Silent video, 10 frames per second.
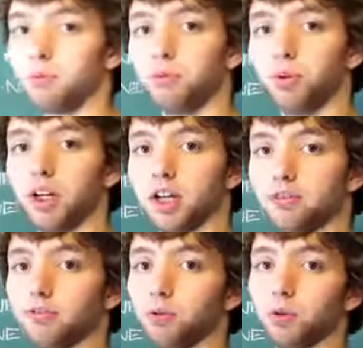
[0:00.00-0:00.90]
common
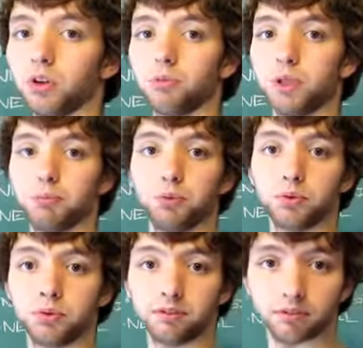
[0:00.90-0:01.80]
way for
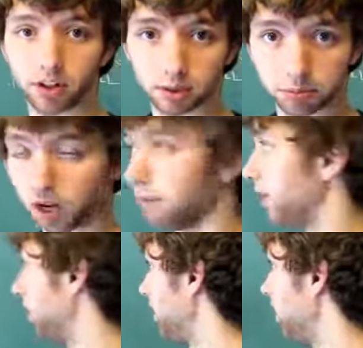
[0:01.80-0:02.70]
people to define
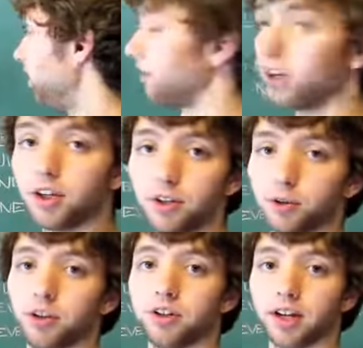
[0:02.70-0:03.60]
primary keys.
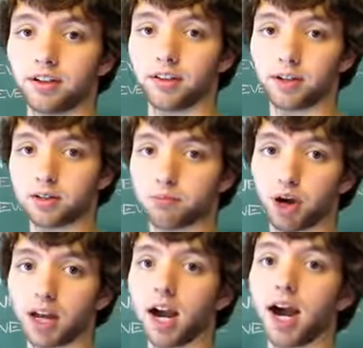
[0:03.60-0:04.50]
You'll connect things
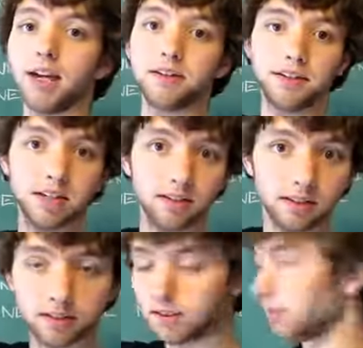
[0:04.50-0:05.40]
by
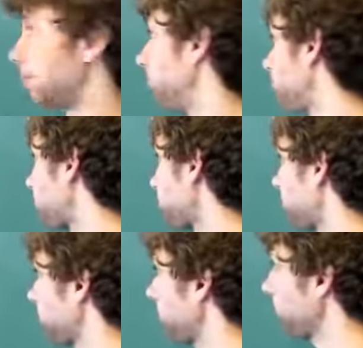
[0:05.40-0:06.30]
IDs.
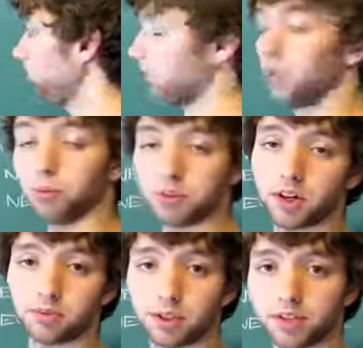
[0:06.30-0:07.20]
We'll be
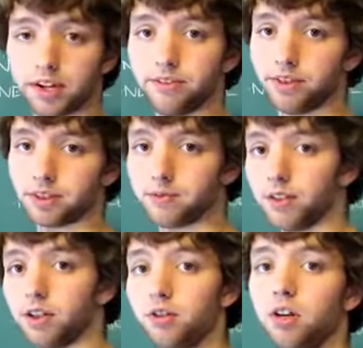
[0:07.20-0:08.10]
talking about that in the next
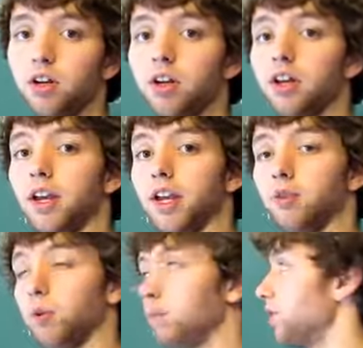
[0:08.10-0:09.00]
video,
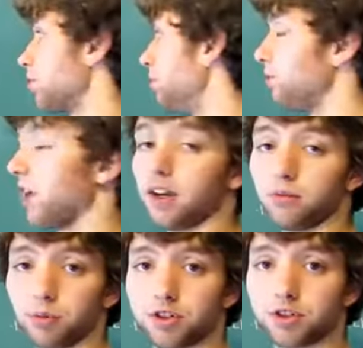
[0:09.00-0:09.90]
and when we should do that
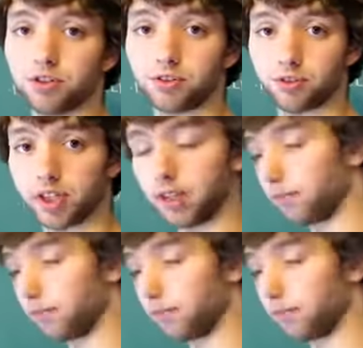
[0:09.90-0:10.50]
and when we shouldn't do